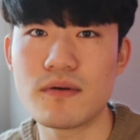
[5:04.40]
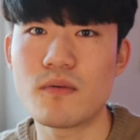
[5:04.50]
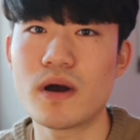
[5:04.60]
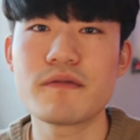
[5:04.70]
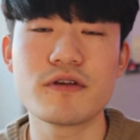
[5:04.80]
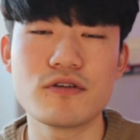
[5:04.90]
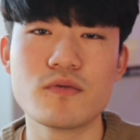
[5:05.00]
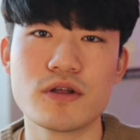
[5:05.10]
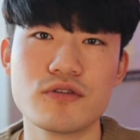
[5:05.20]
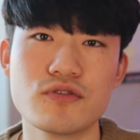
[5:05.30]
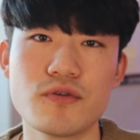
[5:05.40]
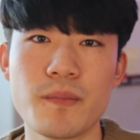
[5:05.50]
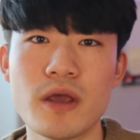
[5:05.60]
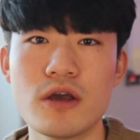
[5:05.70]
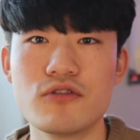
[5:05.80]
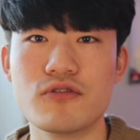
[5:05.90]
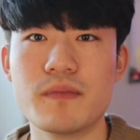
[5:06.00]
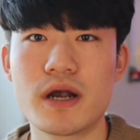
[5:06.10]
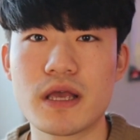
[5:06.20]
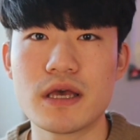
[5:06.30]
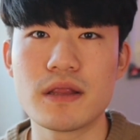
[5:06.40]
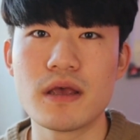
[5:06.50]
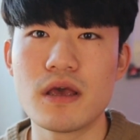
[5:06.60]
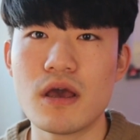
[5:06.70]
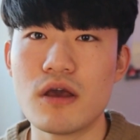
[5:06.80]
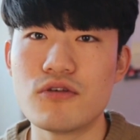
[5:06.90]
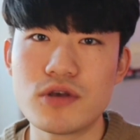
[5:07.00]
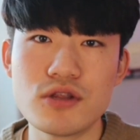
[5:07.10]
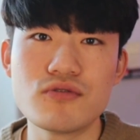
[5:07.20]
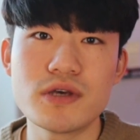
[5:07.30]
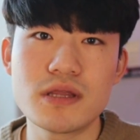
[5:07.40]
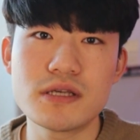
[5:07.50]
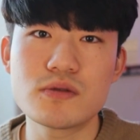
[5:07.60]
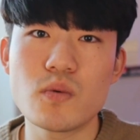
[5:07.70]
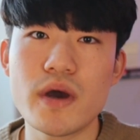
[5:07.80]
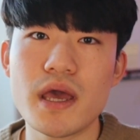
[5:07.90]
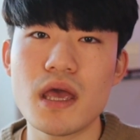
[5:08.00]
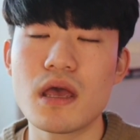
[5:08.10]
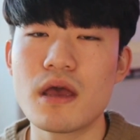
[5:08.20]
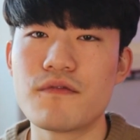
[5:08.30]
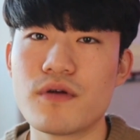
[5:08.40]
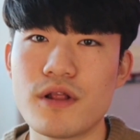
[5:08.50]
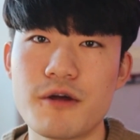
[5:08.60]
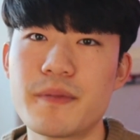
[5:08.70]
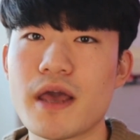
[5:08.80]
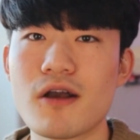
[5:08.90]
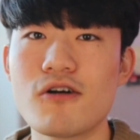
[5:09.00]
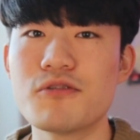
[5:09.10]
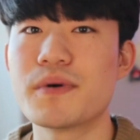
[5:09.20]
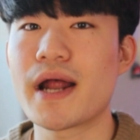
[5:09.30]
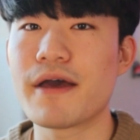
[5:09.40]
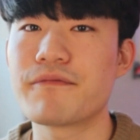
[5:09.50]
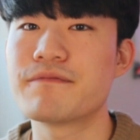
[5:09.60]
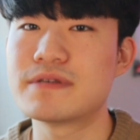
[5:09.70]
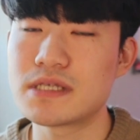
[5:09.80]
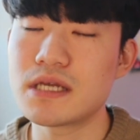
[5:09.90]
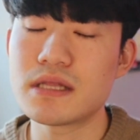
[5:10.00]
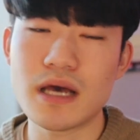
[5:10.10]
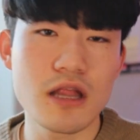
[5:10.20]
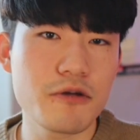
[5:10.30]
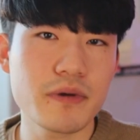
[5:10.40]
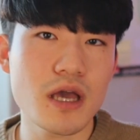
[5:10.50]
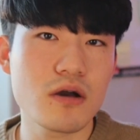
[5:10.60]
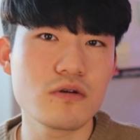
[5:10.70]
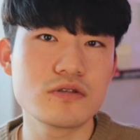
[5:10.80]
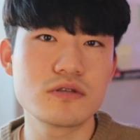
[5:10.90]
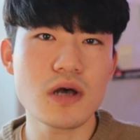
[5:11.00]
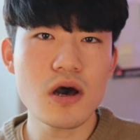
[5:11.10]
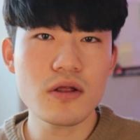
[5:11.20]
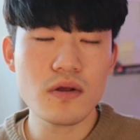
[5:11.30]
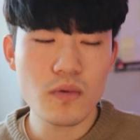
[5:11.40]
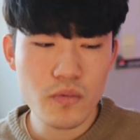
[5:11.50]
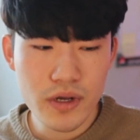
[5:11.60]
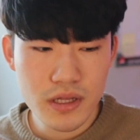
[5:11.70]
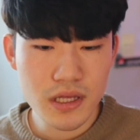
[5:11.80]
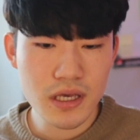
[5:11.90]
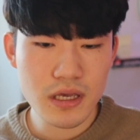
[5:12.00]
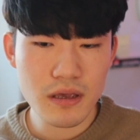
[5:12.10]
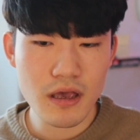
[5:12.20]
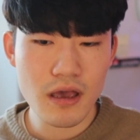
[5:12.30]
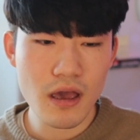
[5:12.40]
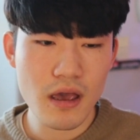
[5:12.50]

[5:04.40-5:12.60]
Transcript: or whatever you want to do to mark it. You can do it this way for leopard gecko, but I've seen that leopard geckos not really